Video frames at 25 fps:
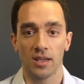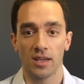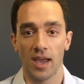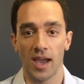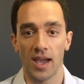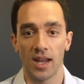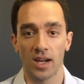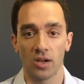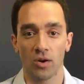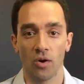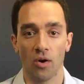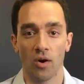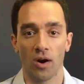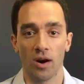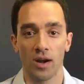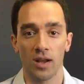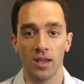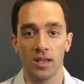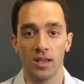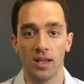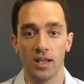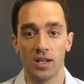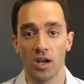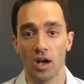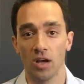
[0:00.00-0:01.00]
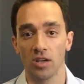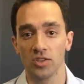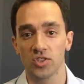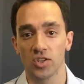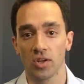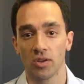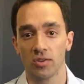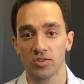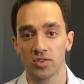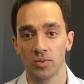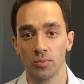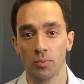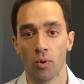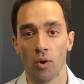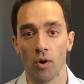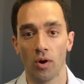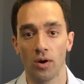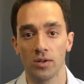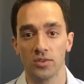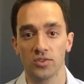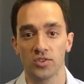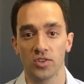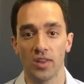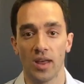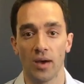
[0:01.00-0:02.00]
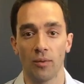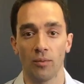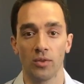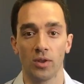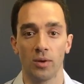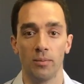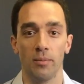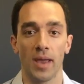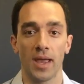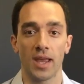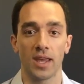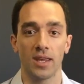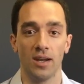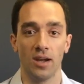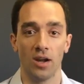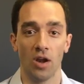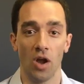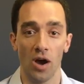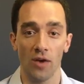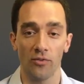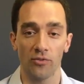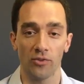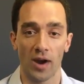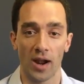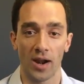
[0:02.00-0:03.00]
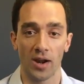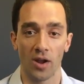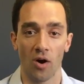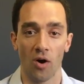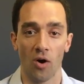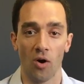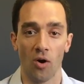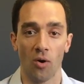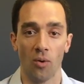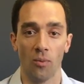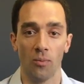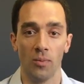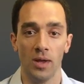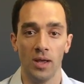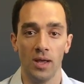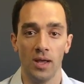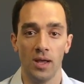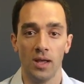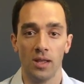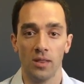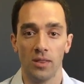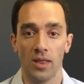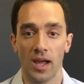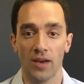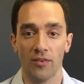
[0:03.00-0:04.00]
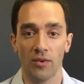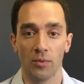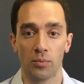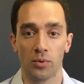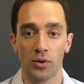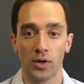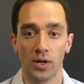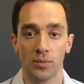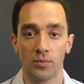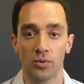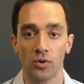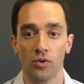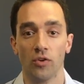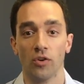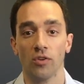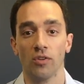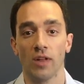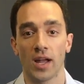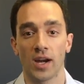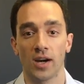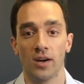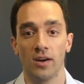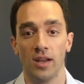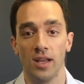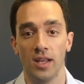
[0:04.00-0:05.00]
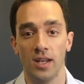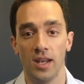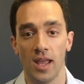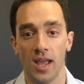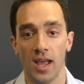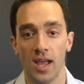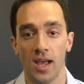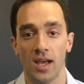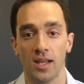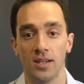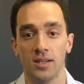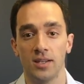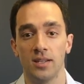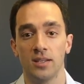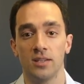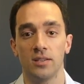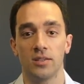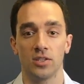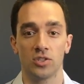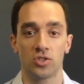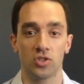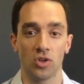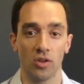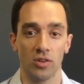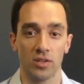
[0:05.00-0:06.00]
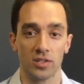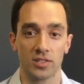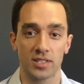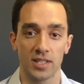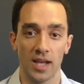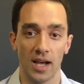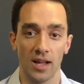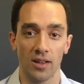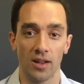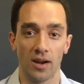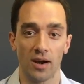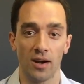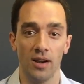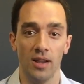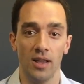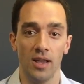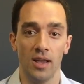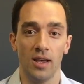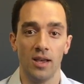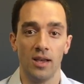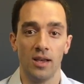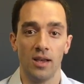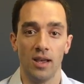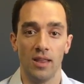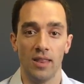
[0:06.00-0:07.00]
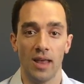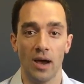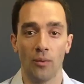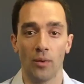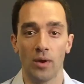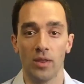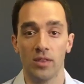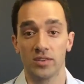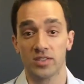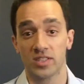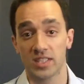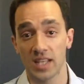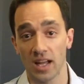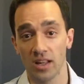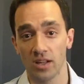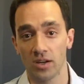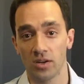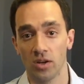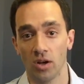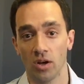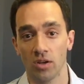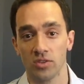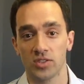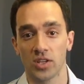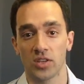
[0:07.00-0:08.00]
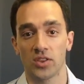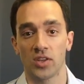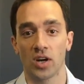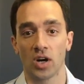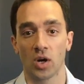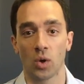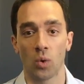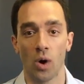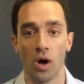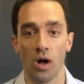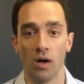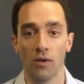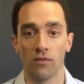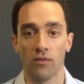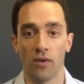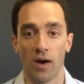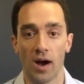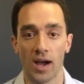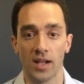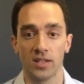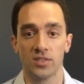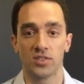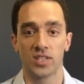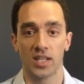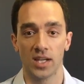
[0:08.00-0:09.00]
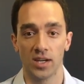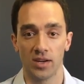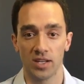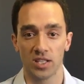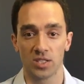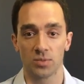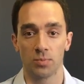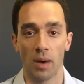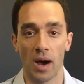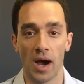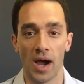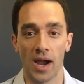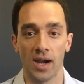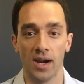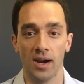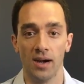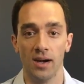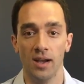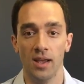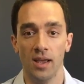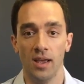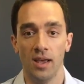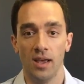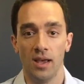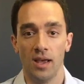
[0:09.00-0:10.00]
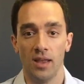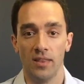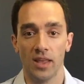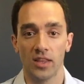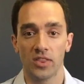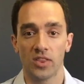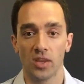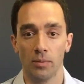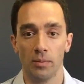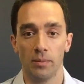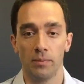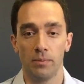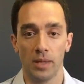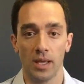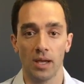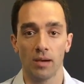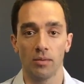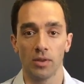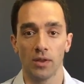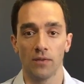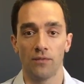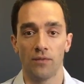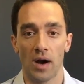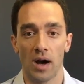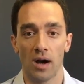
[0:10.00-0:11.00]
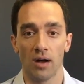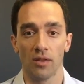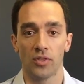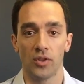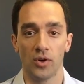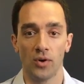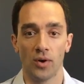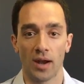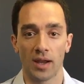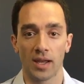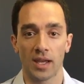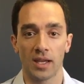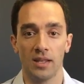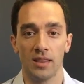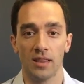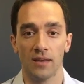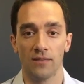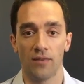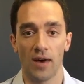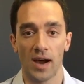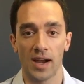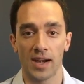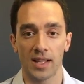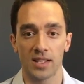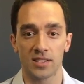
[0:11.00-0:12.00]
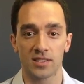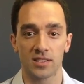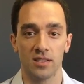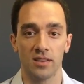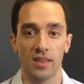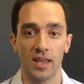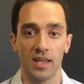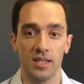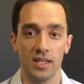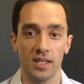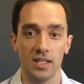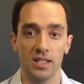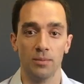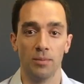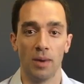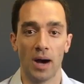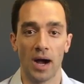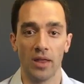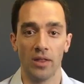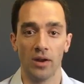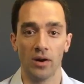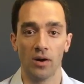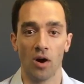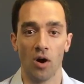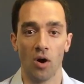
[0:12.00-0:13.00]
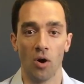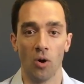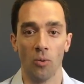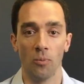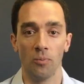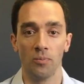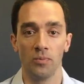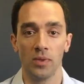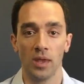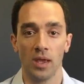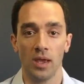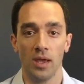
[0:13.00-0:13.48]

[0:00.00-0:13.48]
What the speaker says: category. It also is important so that when they're making an offer on a home, they have a pre-approval letter in hand to show the seller, and that way the seller knows that they're a qualified, serious buyer, and that they'll be able to follow through on getting the financing they need to buy their home.